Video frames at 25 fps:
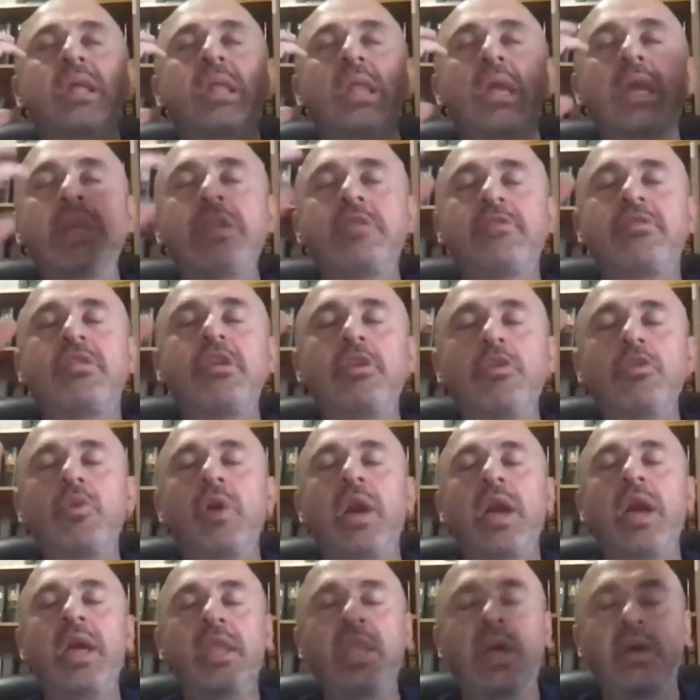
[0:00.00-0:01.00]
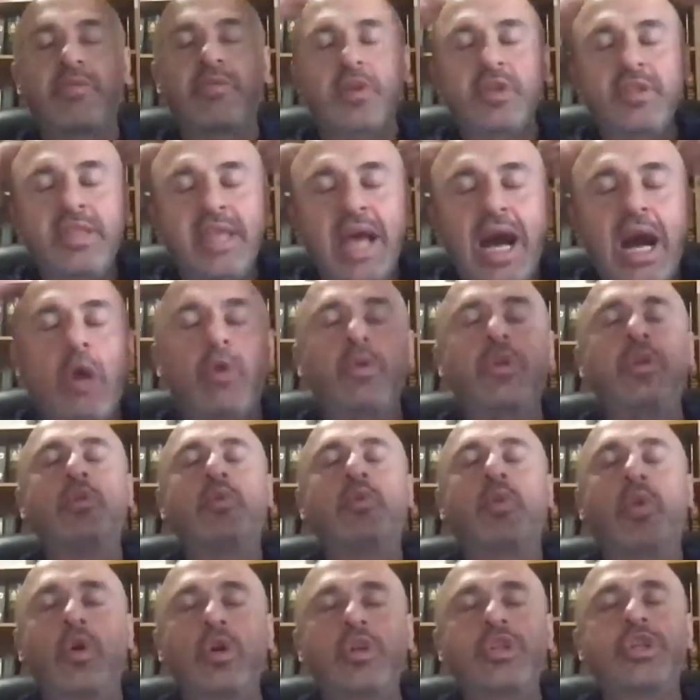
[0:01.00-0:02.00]
cling to you, and never doubt
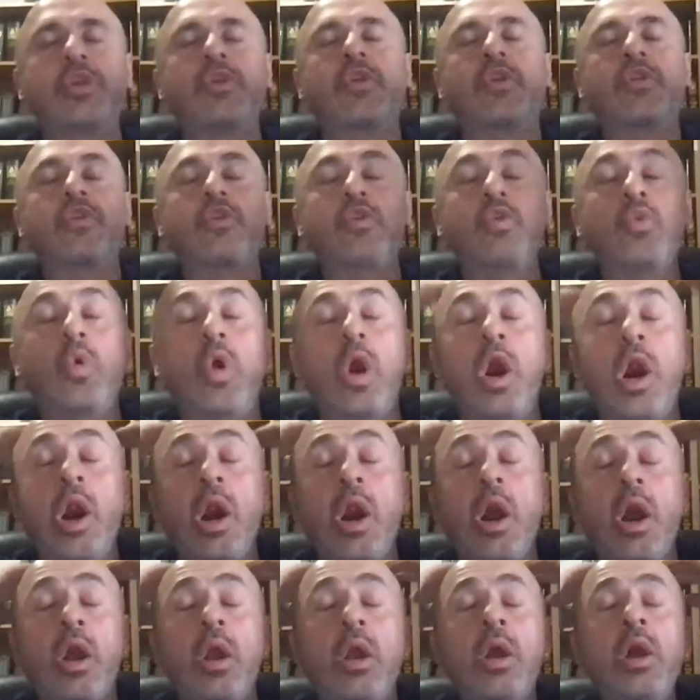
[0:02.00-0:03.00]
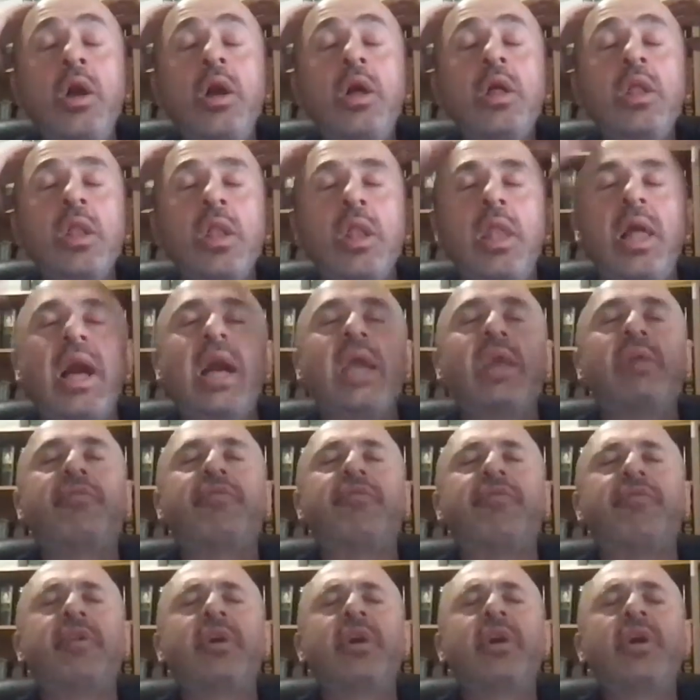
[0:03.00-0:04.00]
you, Lord Jesus. You are
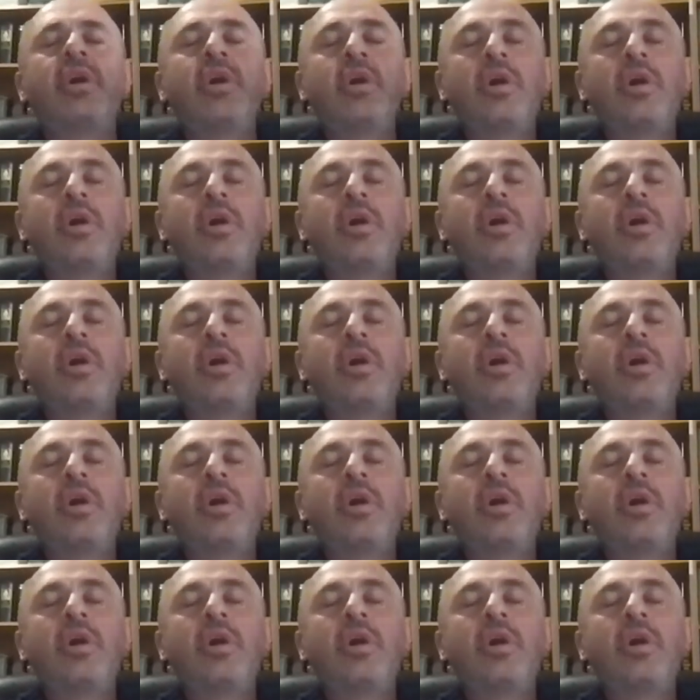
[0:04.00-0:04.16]
life.